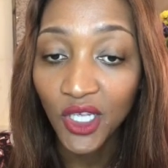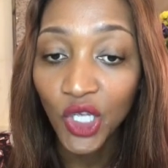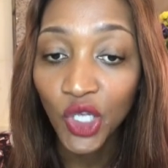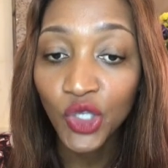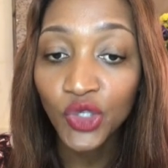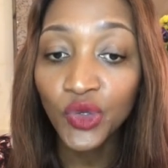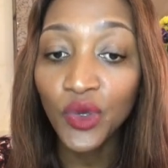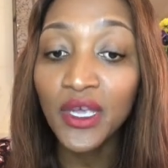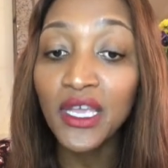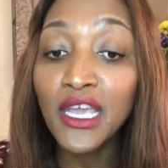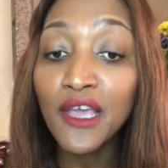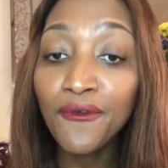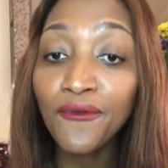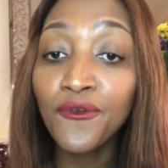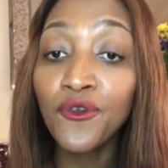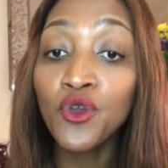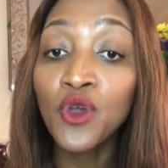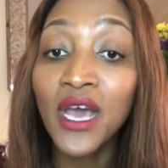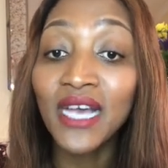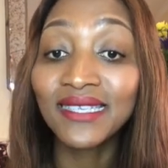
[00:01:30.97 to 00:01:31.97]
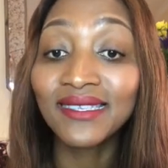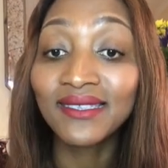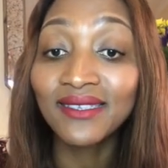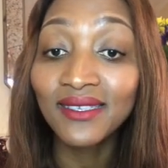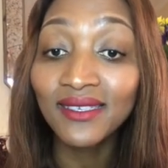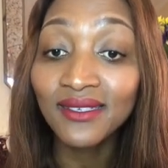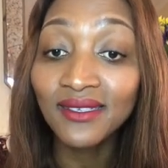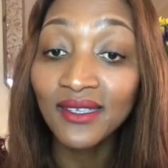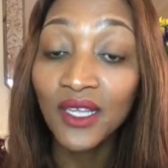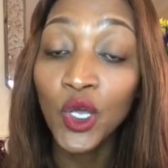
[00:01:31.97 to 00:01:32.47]
So if you are
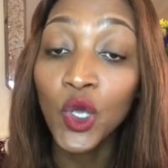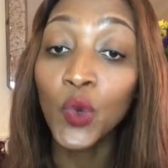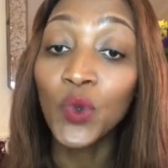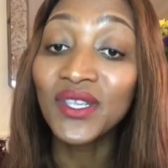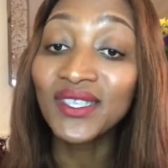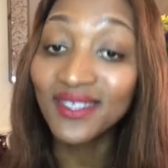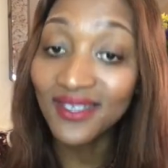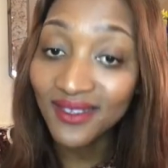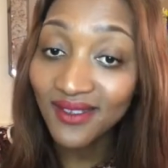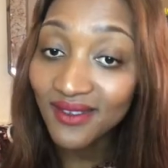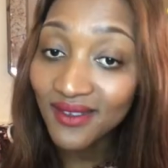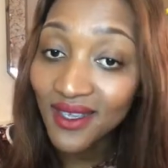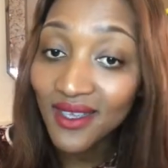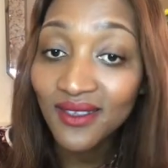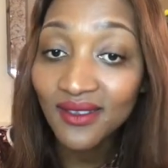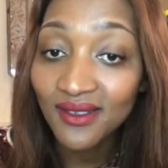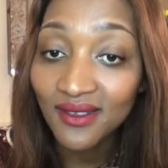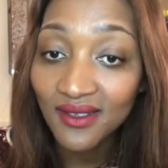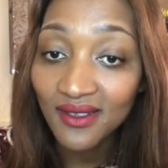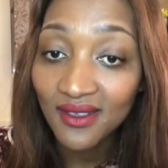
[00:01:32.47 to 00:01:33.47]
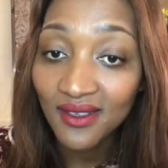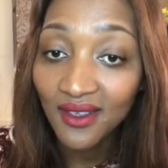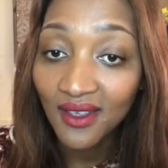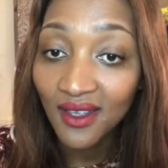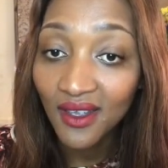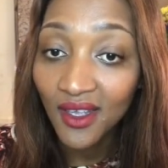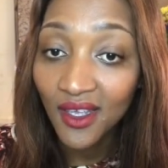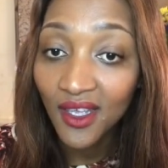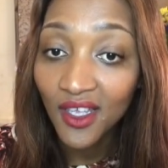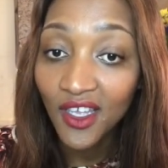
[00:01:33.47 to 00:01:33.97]
still with 6 years,
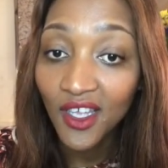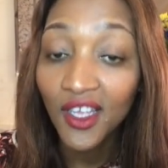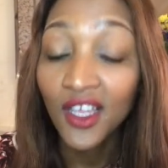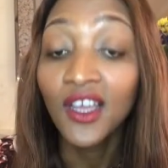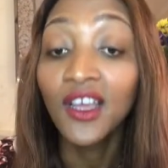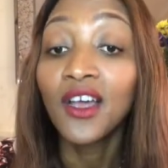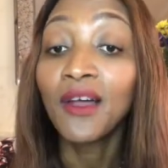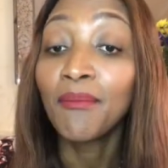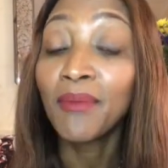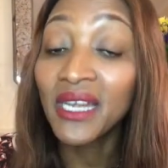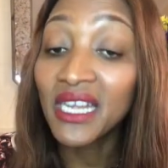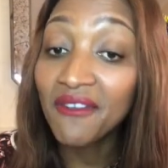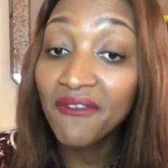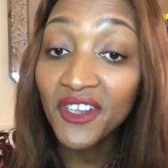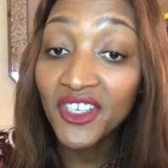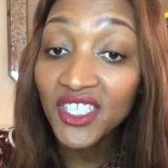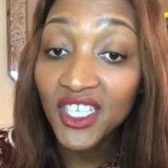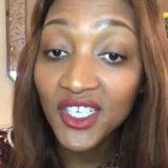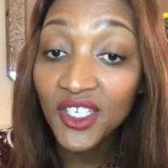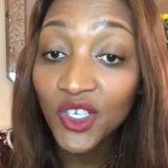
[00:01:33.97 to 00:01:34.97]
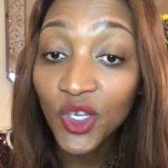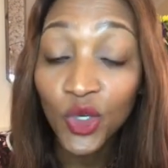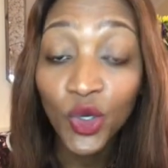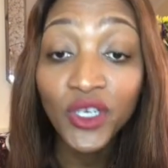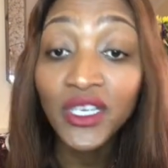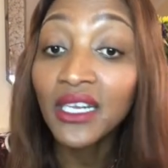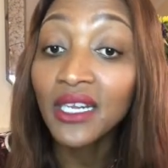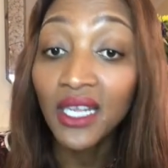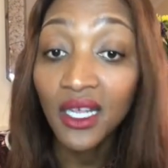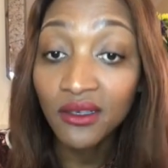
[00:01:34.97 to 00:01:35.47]
beneficiary, you're not
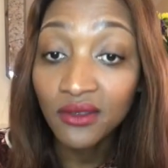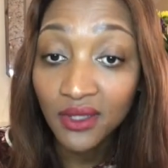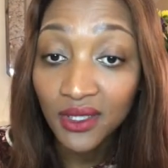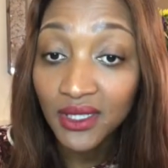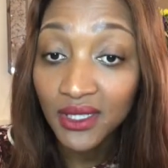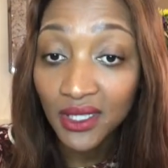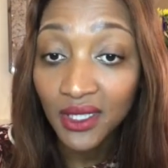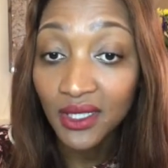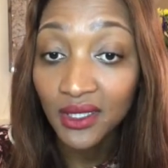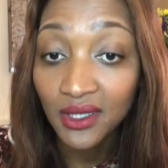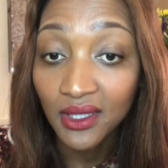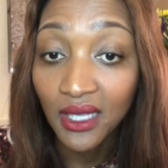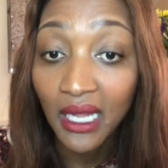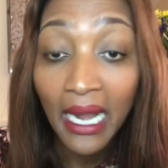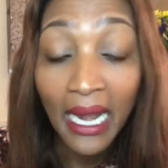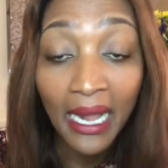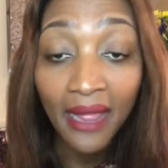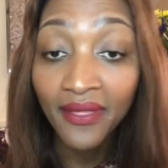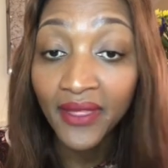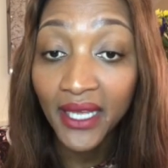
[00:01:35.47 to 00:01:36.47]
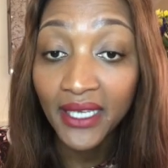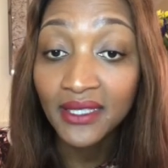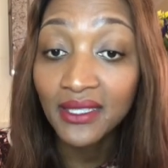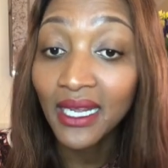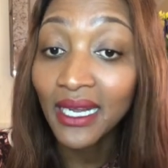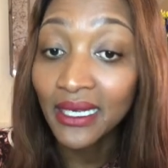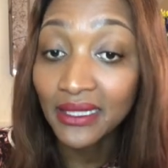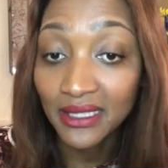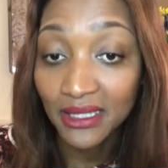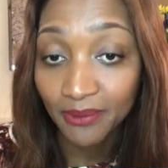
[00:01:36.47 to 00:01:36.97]
allowed to sell that
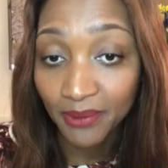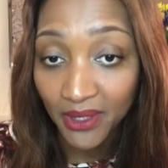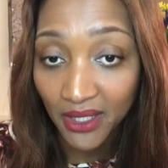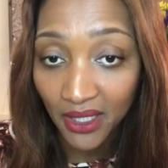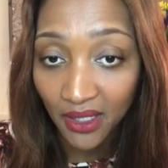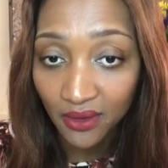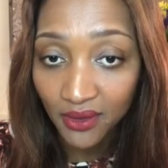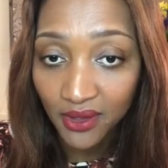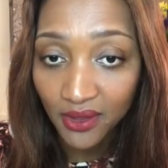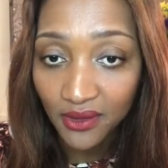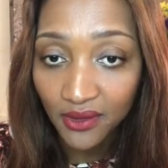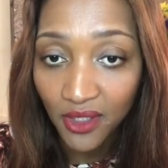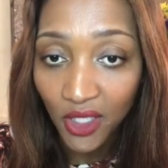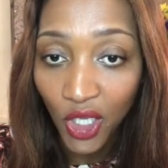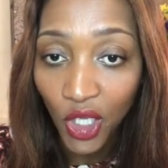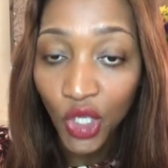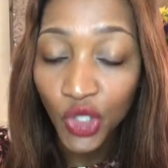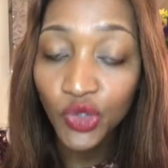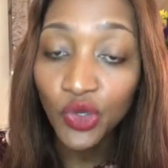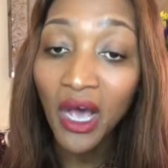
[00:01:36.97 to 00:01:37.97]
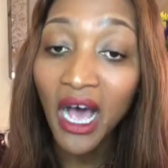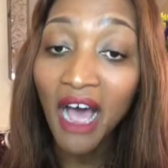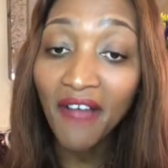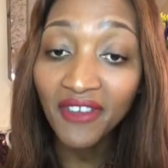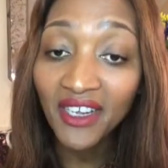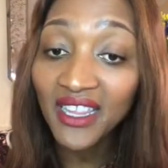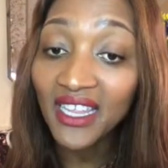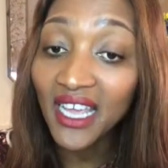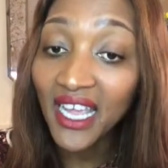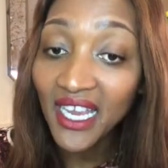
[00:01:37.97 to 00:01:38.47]
RDP house. So after
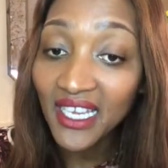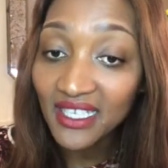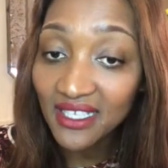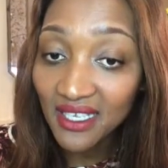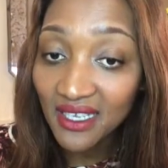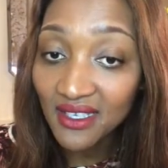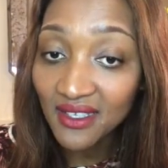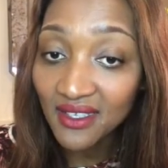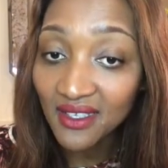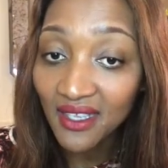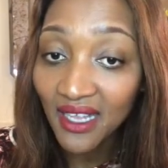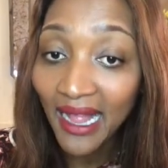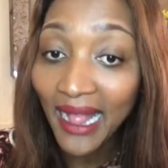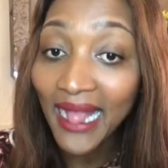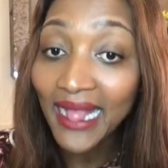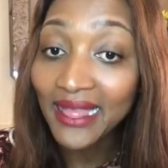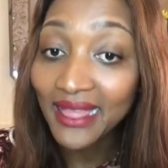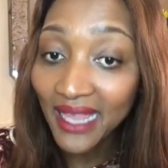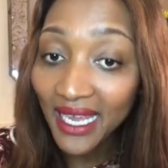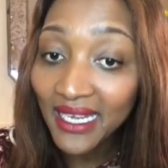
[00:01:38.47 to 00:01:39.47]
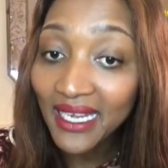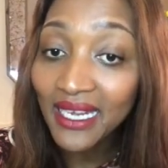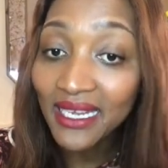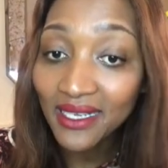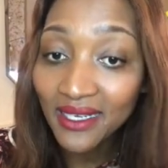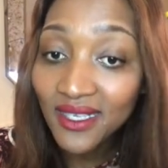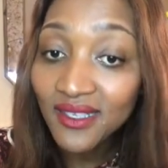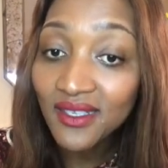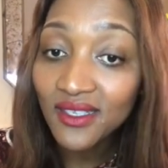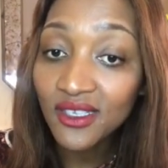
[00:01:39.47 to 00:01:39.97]
the 8 years, then at
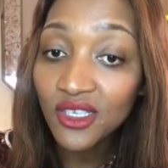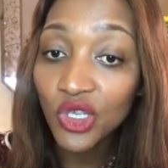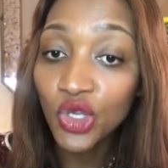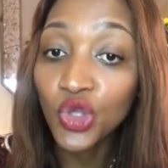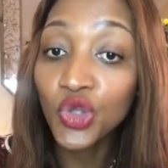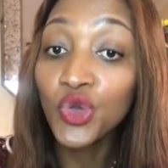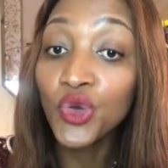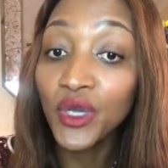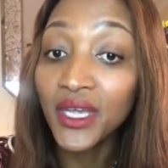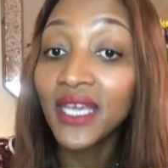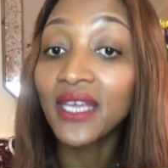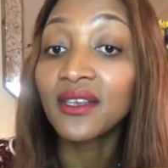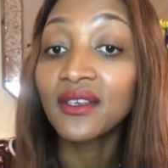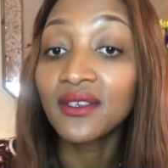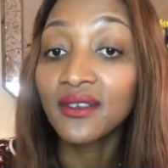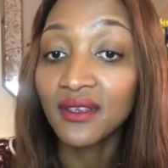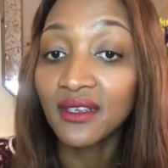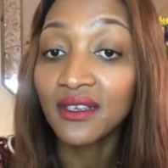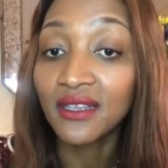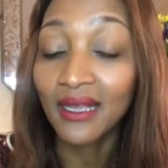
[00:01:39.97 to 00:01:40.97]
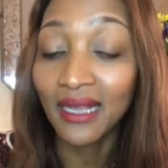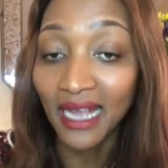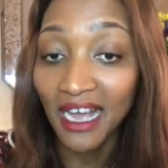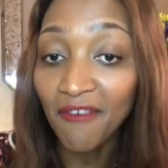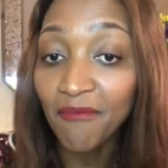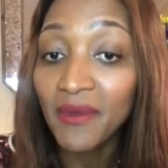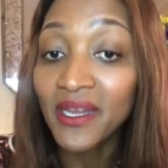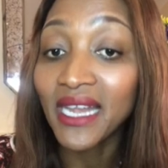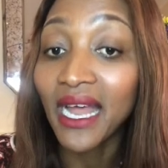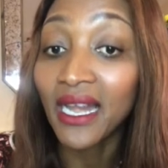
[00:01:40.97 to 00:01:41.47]
least the
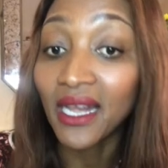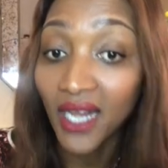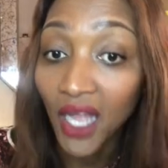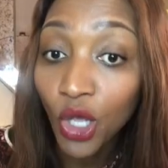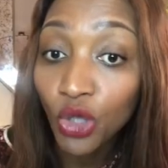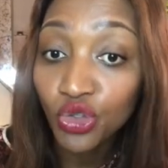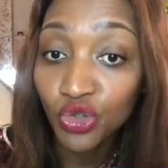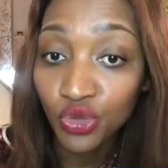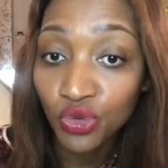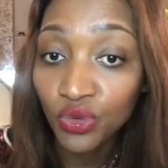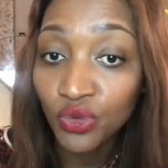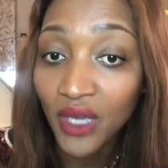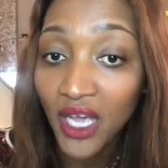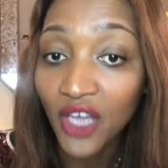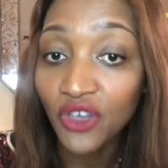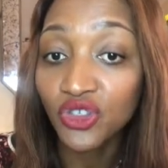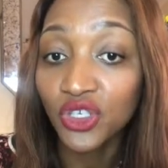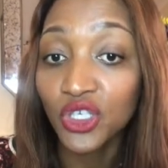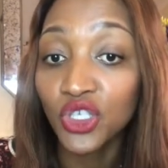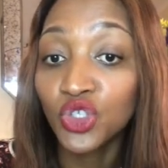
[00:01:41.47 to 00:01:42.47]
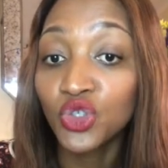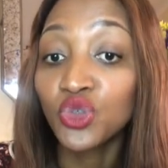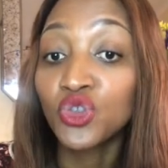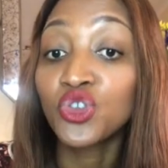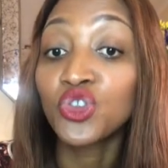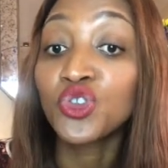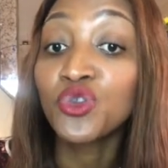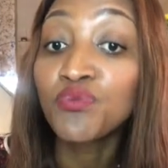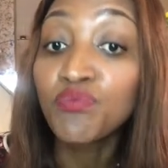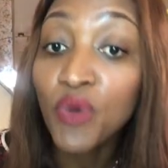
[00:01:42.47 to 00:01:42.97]
government allows you actually to
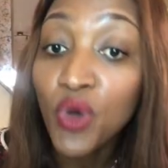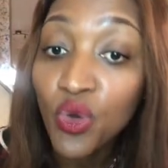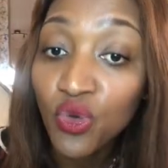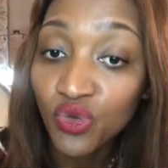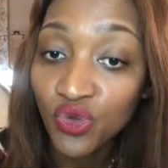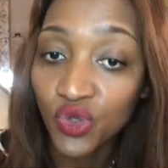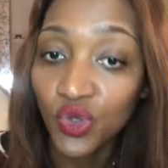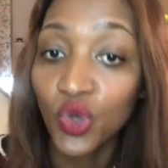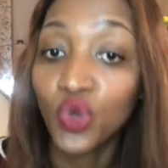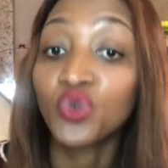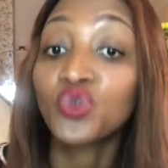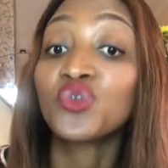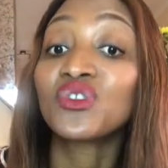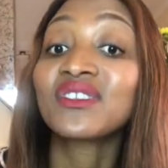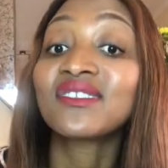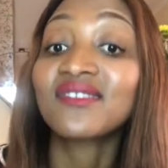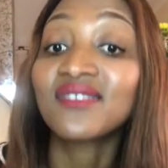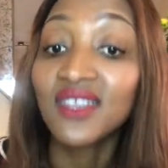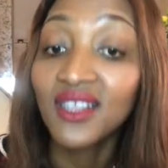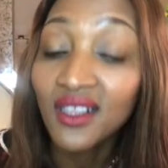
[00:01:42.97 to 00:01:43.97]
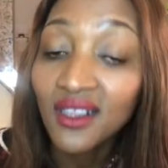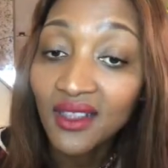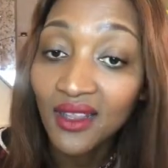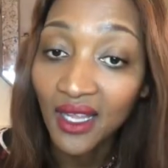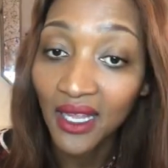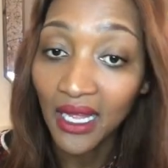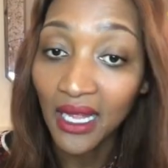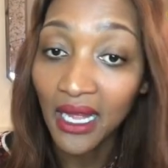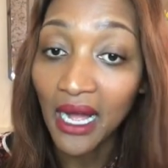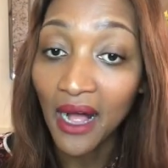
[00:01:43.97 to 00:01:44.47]
dispose or to sell
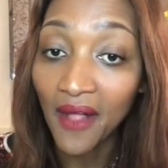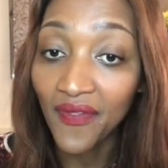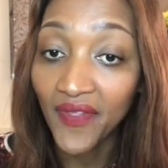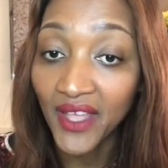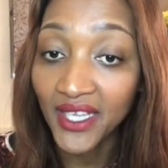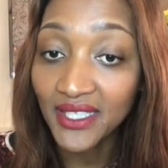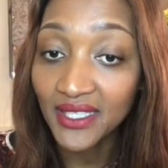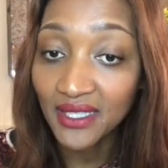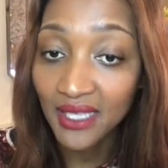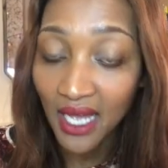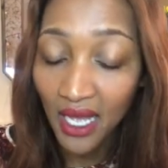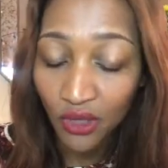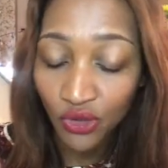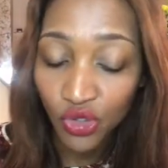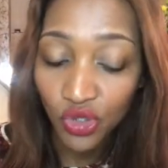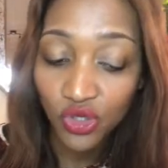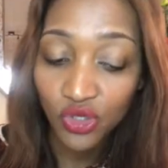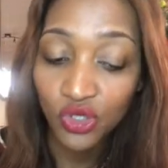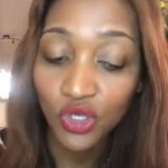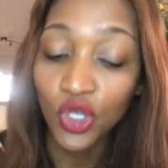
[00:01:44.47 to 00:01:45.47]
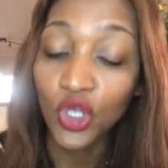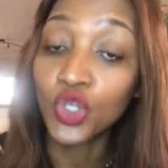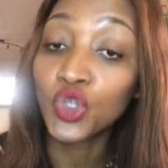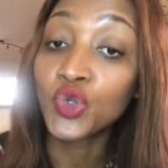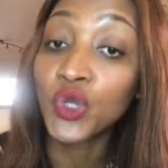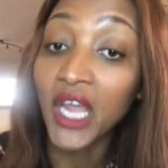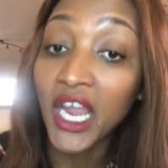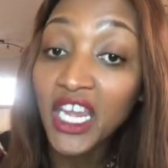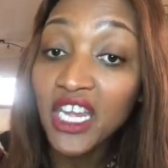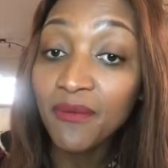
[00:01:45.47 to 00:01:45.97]
that house to
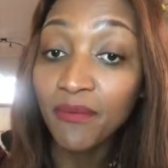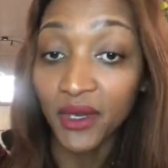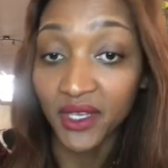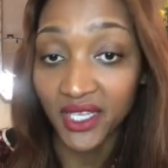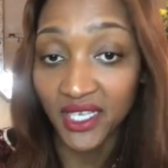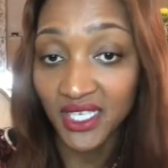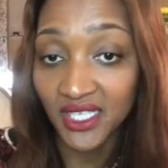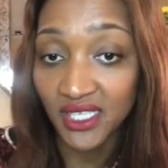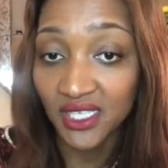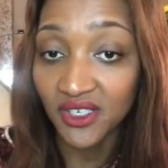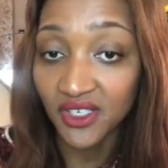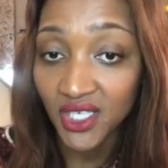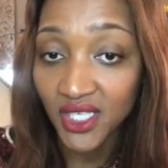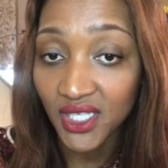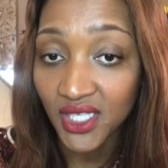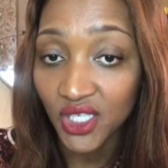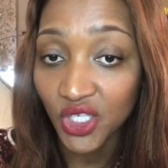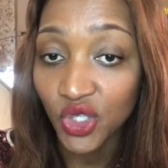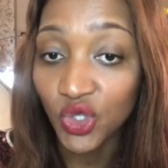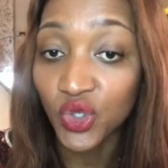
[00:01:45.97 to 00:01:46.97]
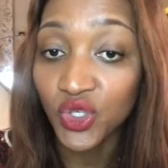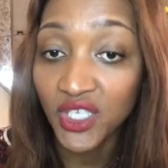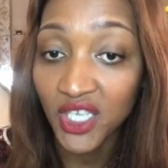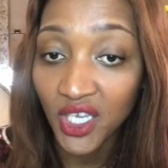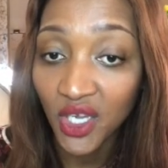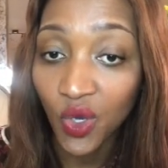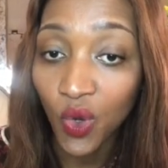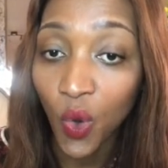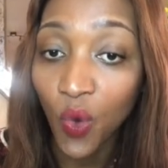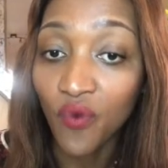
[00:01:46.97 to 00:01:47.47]
anybody that is interested to
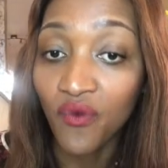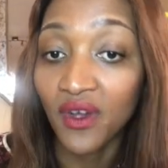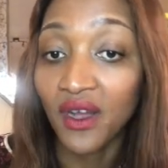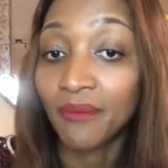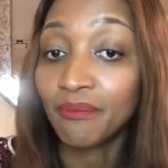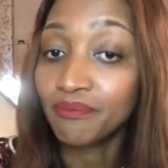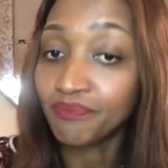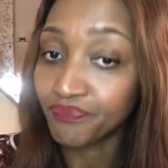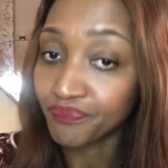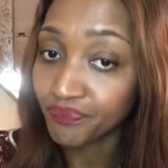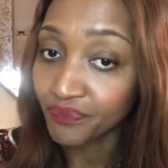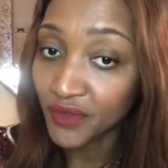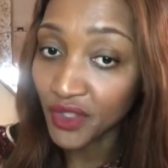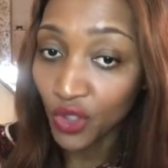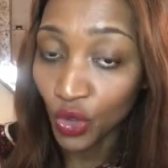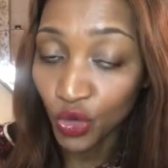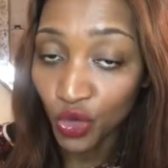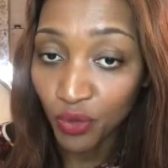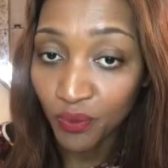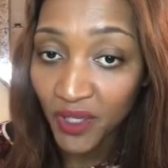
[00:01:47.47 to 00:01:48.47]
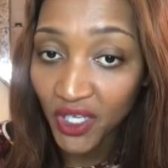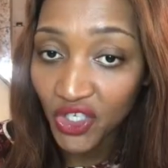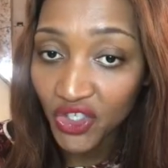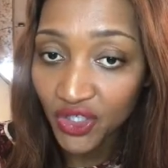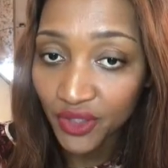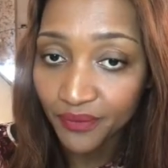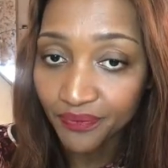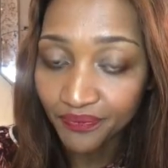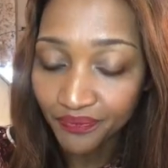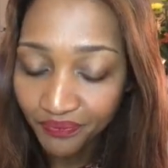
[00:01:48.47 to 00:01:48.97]
take over the occupation.